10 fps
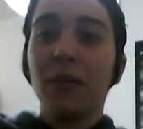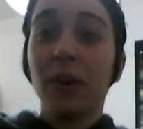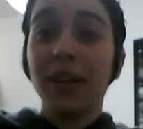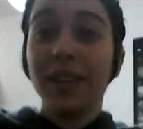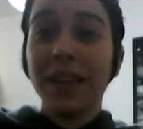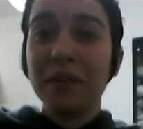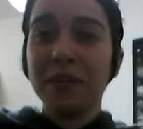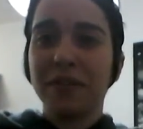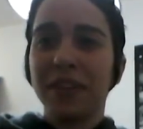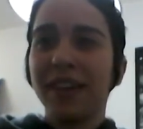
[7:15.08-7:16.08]
Well, that
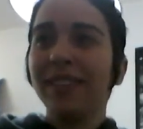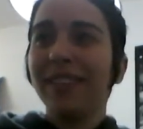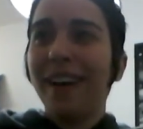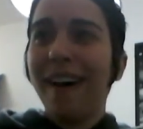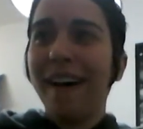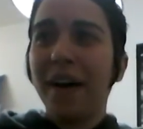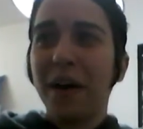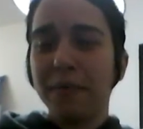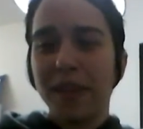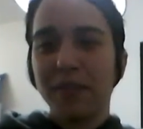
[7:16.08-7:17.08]
was fun.
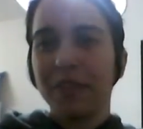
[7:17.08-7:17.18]
Thanks